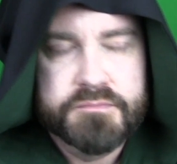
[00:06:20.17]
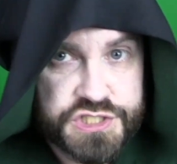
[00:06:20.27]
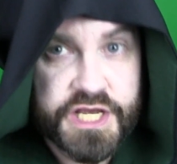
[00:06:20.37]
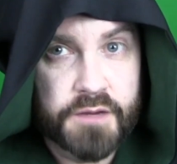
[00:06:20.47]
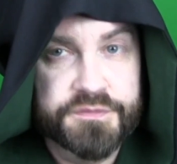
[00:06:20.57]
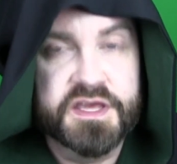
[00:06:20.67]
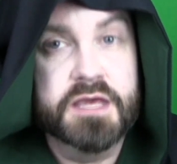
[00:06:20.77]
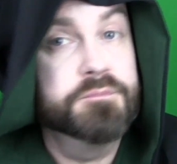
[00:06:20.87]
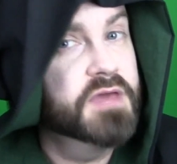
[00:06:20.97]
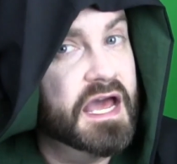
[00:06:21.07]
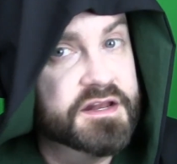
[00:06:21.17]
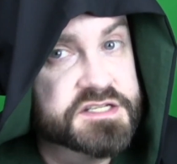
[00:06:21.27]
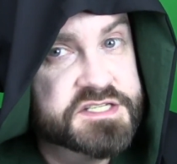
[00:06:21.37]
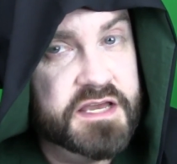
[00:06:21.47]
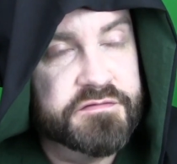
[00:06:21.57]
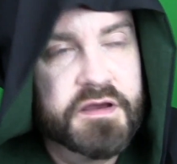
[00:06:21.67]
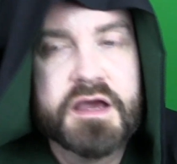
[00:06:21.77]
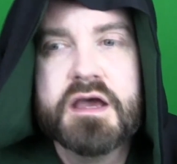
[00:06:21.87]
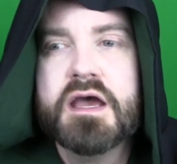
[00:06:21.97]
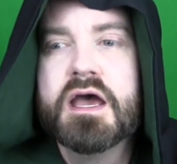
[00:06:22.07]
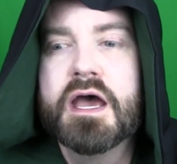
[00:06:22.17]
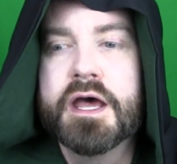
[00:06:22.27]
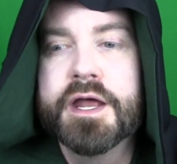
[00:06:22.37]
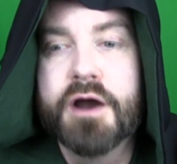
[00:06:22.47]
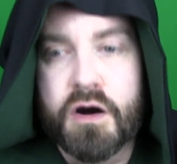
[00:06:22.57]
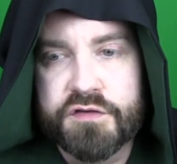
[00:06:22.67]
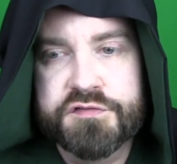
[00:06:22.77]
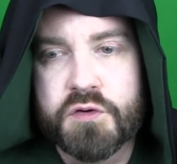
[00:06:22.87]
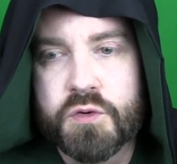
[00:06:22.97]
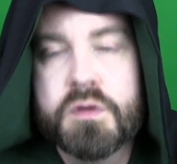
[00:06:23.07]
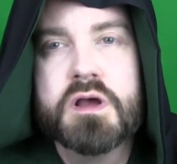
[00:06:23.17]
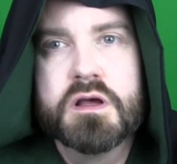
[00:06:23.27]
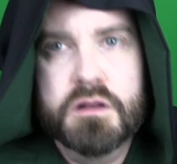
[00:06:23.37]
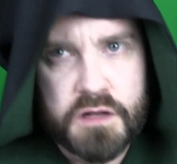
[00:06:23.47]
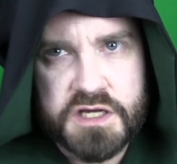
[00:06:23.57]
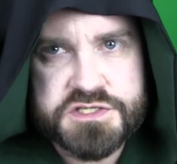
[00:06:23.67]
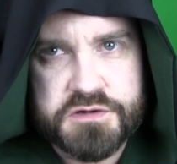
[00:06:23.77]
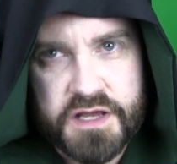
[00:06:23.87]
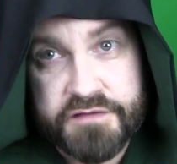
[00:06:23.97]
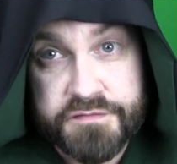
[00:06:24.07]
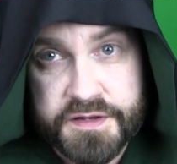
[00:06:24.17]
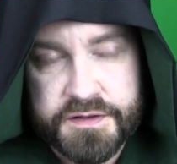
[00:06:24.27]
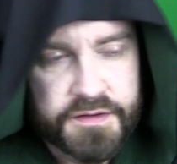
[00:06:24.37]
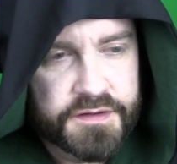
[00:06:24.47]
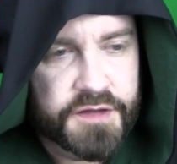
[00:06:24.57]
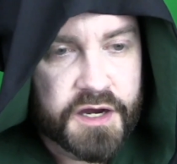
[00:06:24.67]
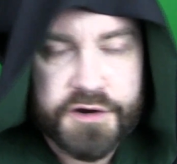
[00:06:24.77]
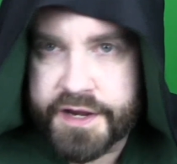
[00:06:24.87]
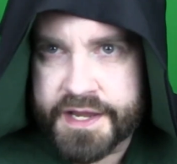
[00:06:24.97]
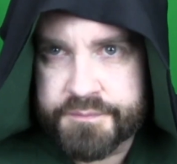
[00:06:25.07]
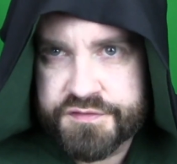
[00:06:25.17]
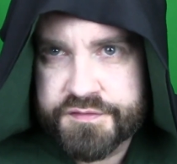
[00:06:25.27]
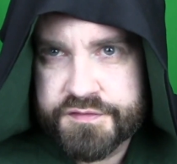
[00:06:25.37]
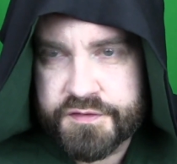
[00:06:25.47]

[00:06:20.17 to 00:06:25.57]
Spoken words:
She helped to keep Katniss safe and also lost her life in the Hunger Games.